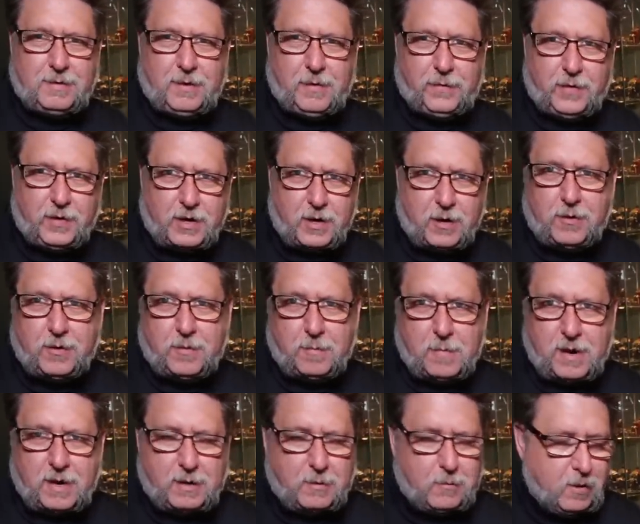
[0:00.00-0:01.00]
if you go to the
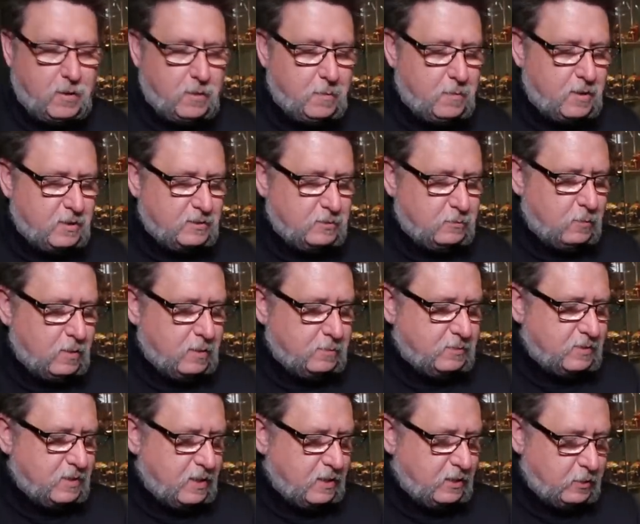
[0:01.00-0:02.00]
Mike Marin Box
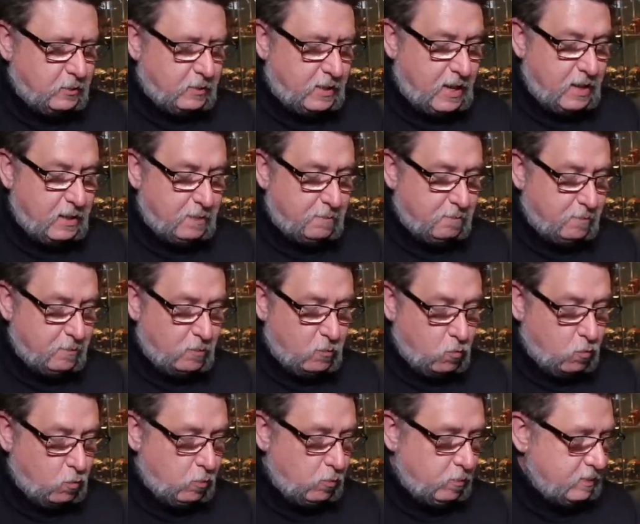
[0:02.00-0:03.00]
website, you can
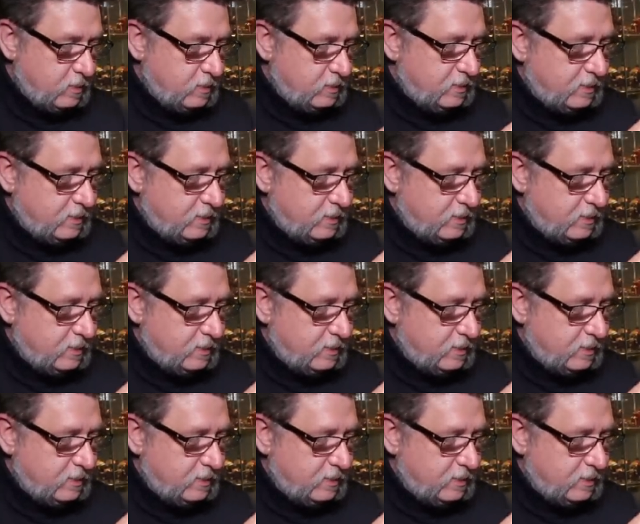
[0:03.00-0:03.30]
order this